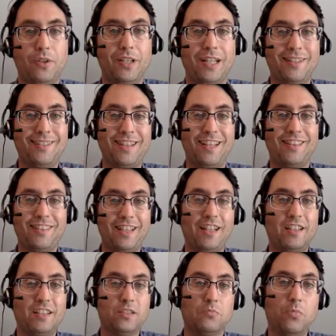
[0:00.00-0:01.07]
that that thing
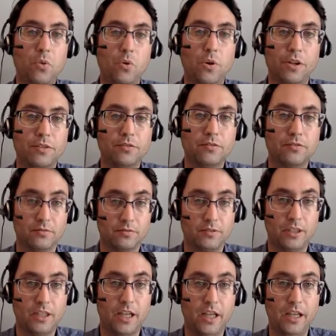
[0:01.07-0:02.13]
is important.
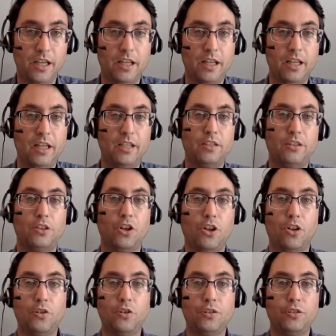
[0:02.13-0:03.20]
Okay,
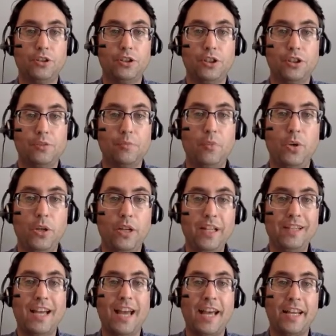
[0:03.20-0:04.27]
so you're just
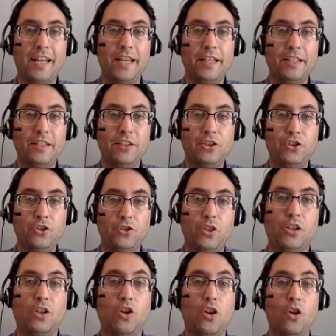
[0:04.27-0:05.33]
putting that into
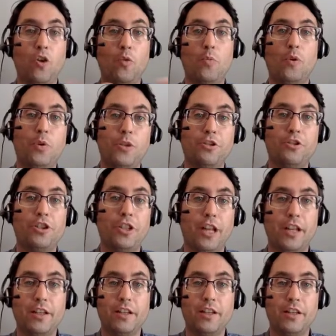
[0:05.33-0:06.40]
the global
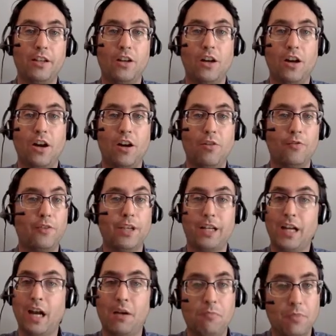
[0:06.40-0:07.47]
understanding of the
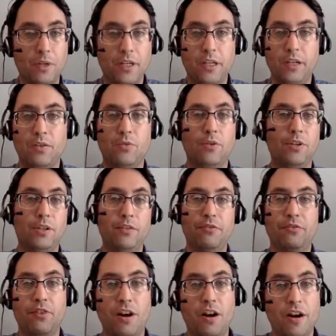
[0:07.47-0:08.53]
company or the
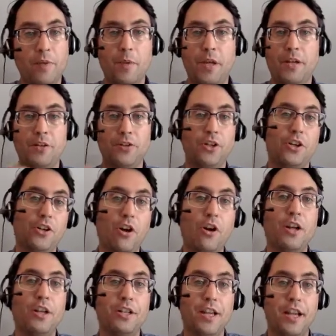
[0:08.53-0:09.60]
environment or the
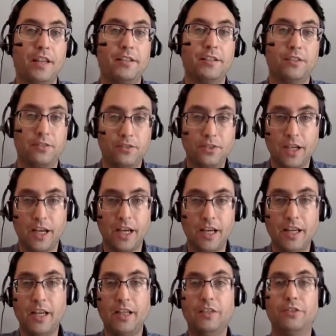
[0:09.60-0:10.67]
context. Okay,
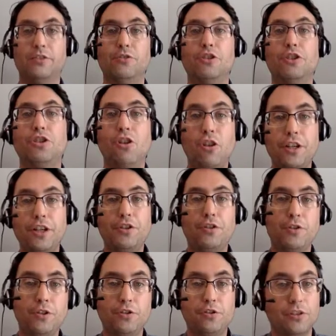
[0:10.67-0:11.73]
so you're starting to
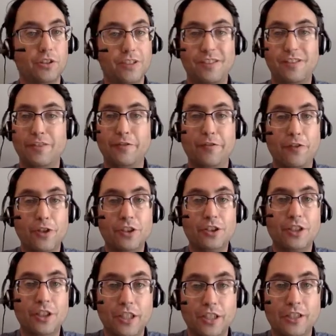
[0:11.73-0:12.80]
introduce this. The
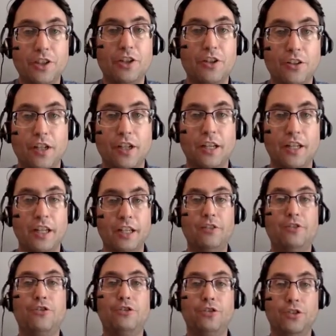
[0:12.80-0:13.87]
first thing that you're going to
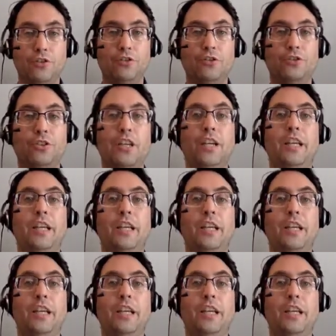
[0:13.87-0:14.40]
introduce